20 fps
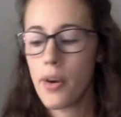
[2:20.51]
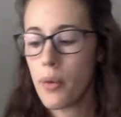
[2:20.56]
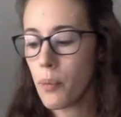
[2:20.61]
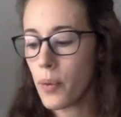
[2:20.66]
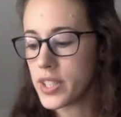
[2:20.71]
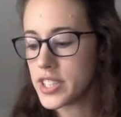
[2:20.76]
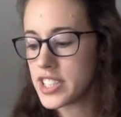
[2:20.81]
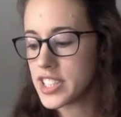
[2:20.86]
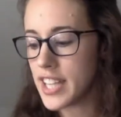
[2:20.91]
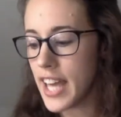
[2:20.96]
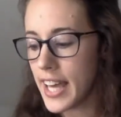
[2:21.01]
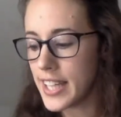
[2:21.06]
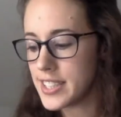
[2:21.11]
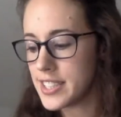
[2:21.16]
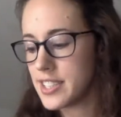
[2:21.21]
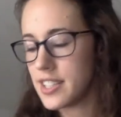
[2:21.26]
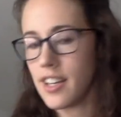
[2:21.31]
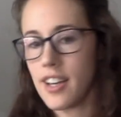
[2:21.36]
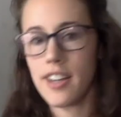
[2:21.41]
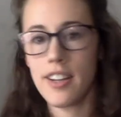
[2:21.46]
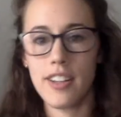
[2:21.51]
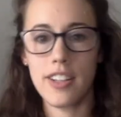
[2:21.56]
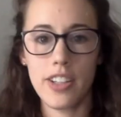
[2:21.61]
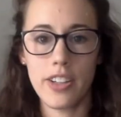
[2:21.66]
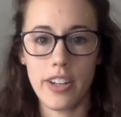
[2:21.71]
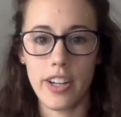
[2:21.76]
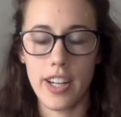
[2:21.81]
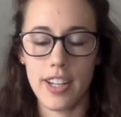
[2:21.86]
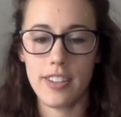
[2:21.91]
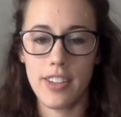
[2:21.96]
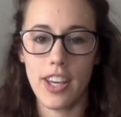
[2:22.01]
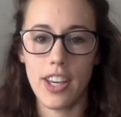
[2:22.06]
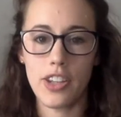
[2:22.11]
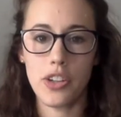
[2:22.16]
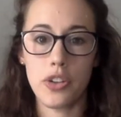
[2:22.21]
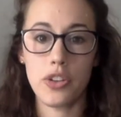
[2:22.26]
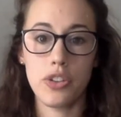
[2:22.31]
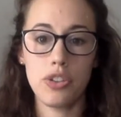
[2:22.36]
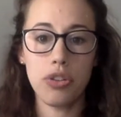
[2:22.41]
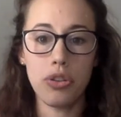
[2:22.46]
Once that's done, you're going to take
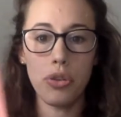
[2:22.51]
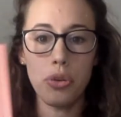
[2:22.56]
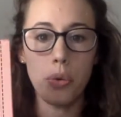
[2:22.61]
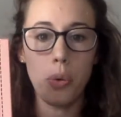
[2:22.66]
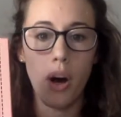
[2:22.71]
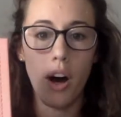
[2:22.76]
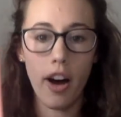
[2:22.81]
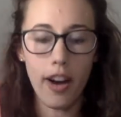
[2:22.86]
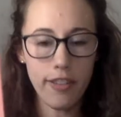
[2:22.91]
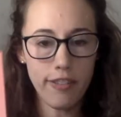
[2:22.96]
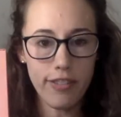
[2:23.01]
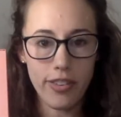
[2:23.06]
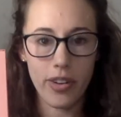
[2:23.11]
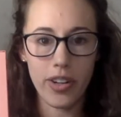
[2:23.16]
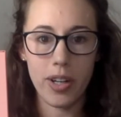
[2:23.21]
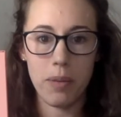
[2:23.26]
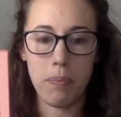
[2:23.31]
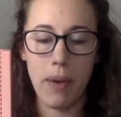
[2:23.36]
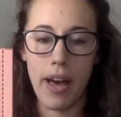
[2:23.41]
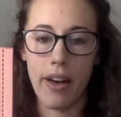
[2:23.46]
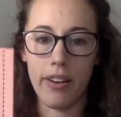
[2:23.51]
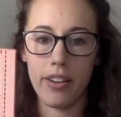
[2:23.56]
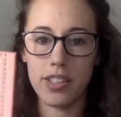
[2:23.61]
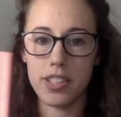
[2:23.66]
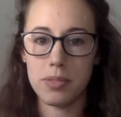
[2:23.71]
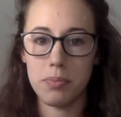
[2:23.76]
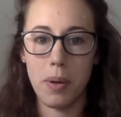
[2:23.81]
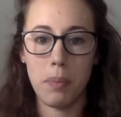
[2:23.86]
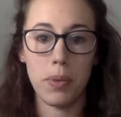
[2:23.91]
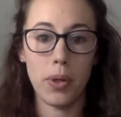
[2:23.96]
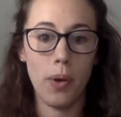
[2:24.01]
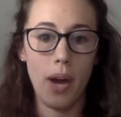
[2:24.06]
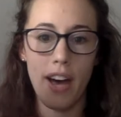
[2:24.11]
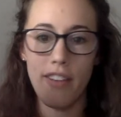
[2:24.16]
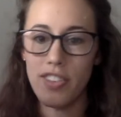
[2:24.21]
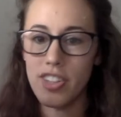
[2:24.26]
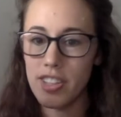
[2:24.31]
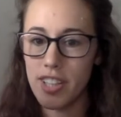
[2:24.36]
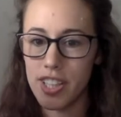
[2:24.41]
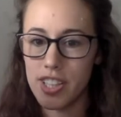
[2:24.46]
your 2 unvoted ballots. Remember, you
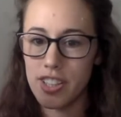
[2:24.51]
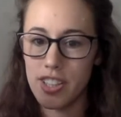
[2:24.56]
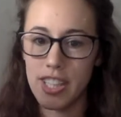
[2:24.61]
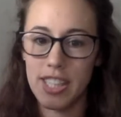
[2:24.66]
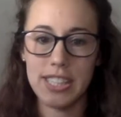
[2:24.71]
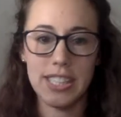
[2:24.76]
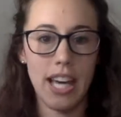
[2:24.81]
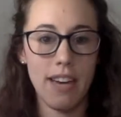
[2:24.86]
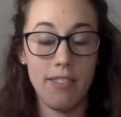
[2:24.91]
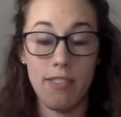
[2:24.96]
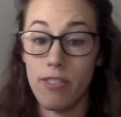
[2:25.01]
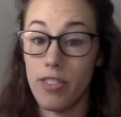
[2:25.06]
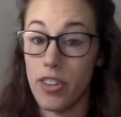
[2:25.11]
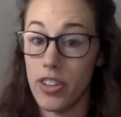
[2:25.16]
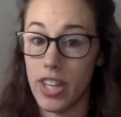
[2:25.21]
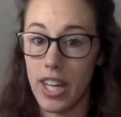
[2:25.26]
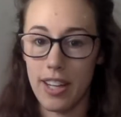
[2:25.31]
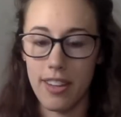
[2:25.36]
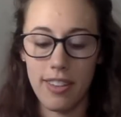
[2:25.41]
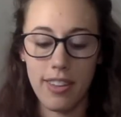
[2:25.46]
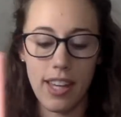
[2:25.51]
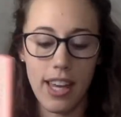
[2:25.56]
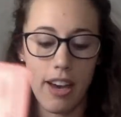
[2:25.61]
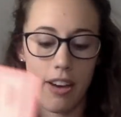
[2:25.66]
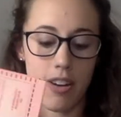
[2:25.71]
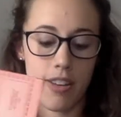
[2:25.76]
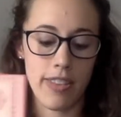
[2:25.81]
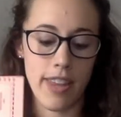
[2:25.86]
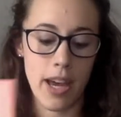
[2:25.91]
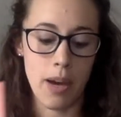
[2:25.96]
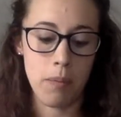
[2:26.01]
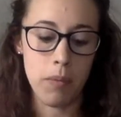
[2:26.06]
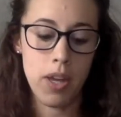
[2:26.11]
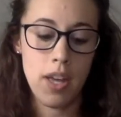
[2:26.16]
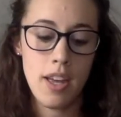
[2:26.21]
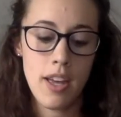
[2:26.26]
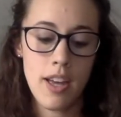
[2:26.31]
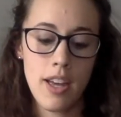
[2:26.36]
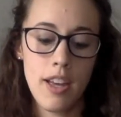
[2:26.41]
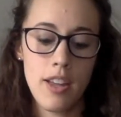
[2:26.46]
haven't touched these, haven't filled anything out in them.
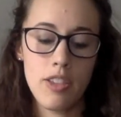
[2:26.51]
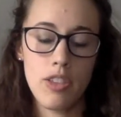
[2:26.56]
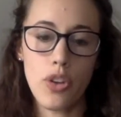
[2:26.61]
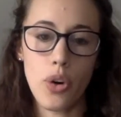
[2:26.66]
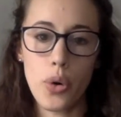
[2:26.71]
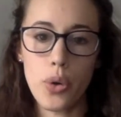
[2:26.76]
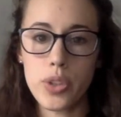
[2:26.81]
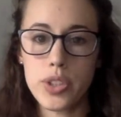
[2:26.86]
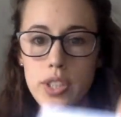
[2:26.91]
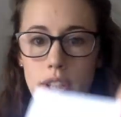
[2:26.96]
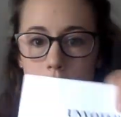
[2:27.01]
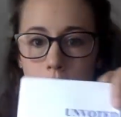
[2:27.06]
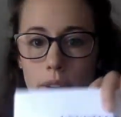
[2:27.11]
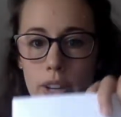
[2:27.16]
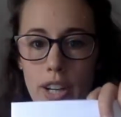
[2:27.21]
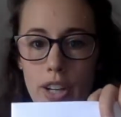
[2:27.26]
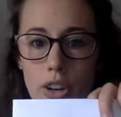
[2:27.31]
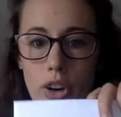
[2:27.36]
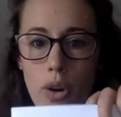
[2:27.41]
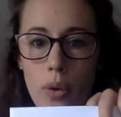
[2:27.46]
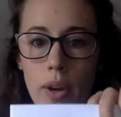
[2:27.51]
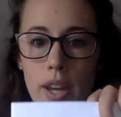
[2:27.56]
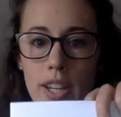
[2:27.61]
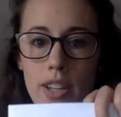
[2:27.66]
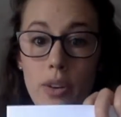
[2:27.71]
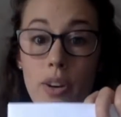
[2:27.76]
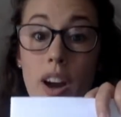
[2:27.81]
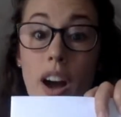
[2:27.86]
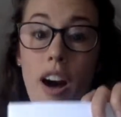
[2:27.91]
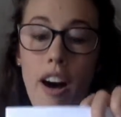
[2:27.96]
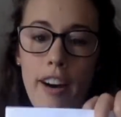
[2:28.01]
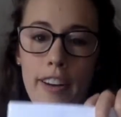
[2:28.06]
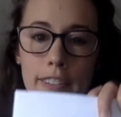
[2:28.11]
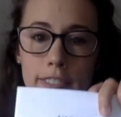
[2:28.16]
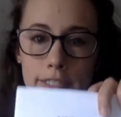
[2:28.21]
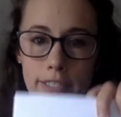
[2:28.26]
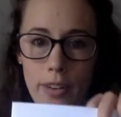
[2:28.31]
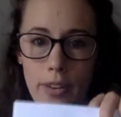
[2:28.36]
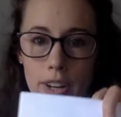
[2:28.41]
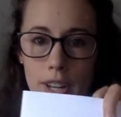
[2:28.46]
Those are going to go in your
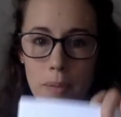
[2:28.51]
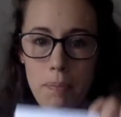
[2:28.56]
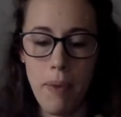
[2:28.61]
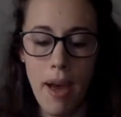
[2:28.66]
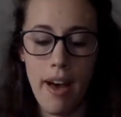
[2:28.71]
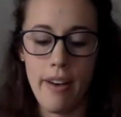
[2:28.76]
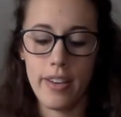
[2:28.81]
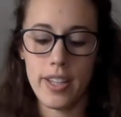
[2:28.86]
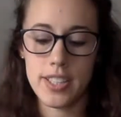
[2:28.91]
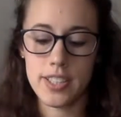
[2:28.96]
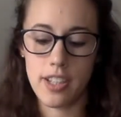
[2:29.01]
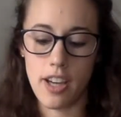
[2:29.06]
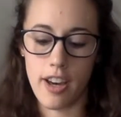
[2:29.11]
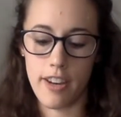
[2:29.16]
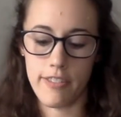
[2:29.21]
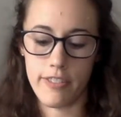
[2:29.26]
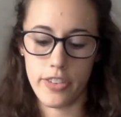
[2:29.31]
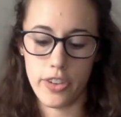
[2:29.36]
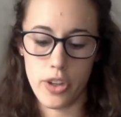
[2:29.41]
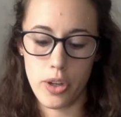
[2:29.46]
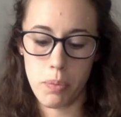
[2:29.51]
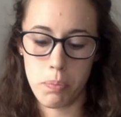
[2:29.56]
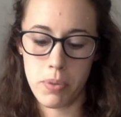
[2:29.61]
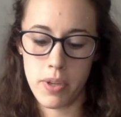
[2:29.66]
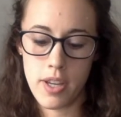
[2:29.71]
unvoted ballots envelope.